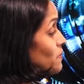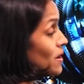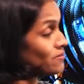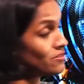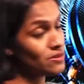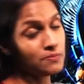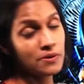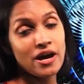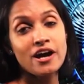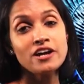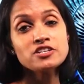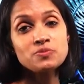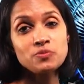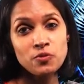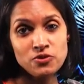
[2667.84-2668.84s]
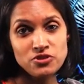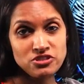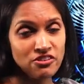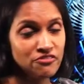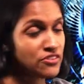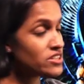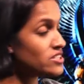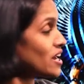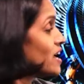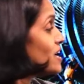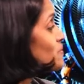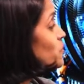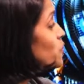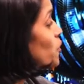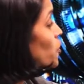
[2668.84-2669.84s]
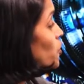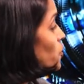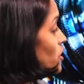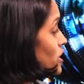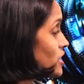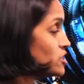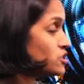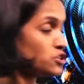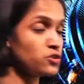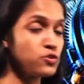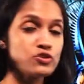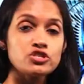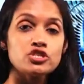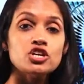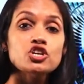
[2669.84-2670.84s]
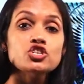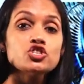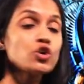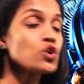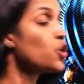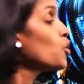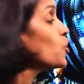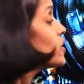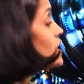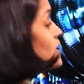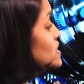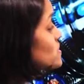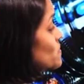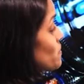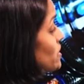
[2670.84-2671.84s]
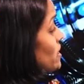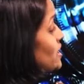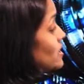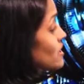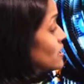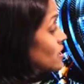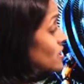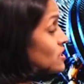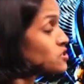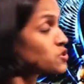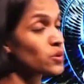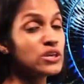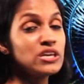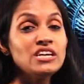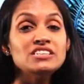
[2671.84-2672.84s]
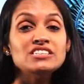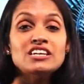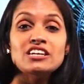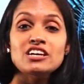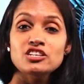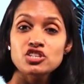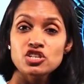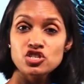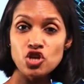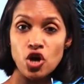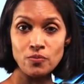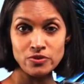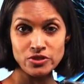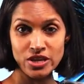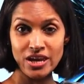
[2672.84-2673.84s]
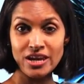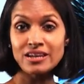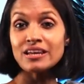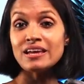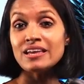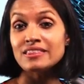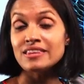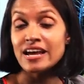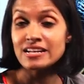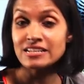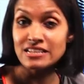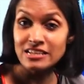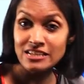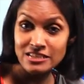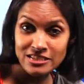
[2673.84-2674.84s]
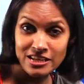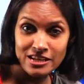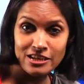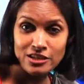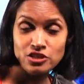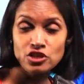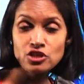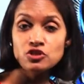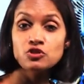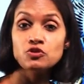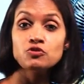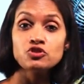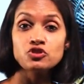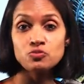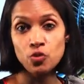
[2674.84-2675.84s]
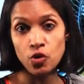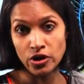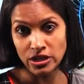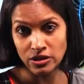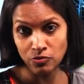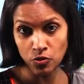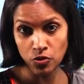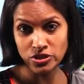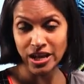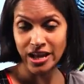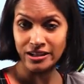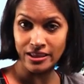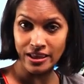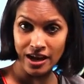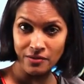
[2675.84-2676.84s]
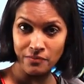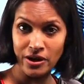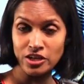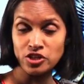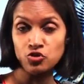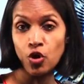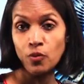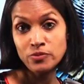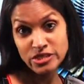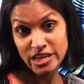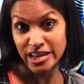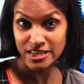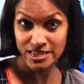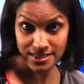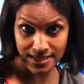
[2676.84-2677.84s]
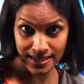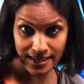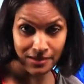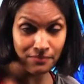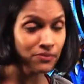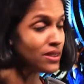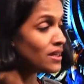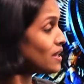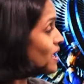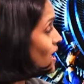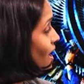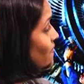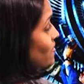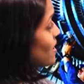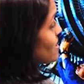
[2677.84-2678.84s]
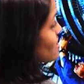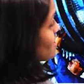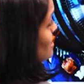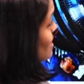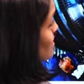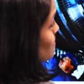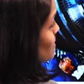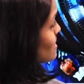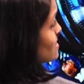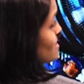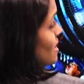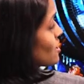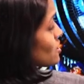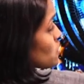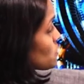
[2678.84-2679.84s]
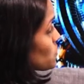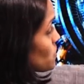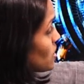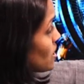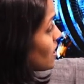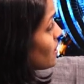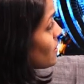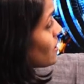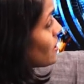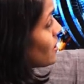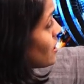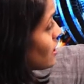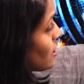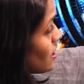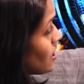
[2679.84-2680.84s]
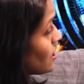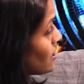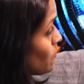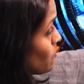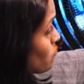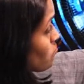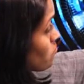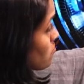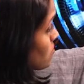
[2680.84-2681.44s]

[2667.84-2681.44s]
power plants, most of the time coal is used. So coal is burned. So heat energy is obtained. That heat energy is used to boil water and thereby to obtain steam. And that steam is sent through the